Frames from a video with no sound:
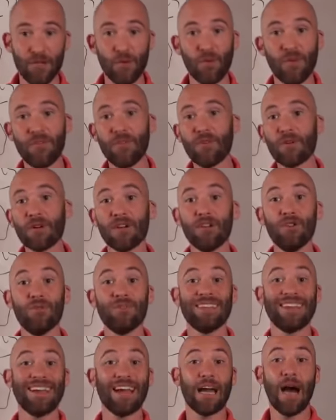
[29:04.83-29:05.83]
So if you are
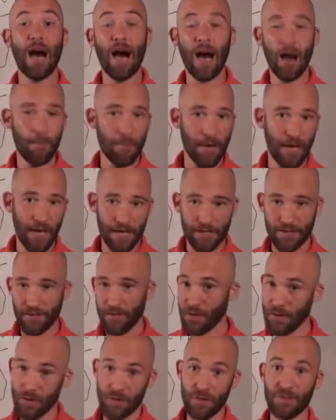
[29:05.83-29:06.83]
using Comcast, if
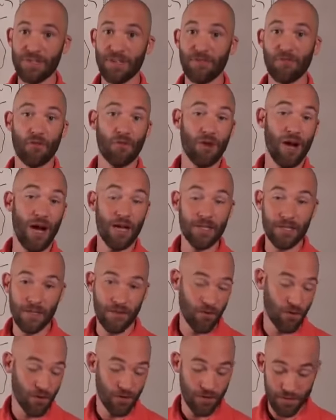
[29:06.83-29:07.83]
you are using Verizon,
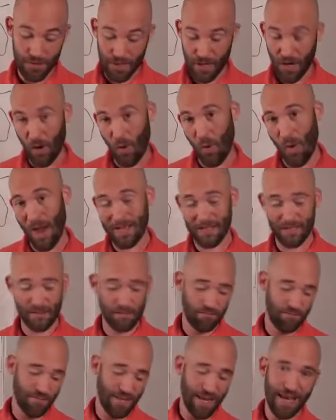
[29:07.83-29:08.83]
if you're using Quest,
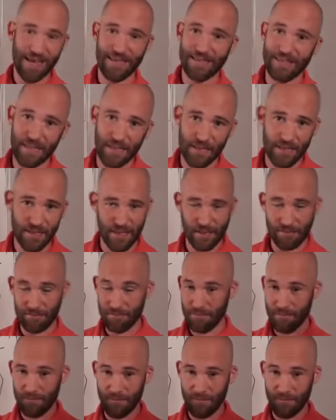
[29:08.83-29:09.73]
AT&T,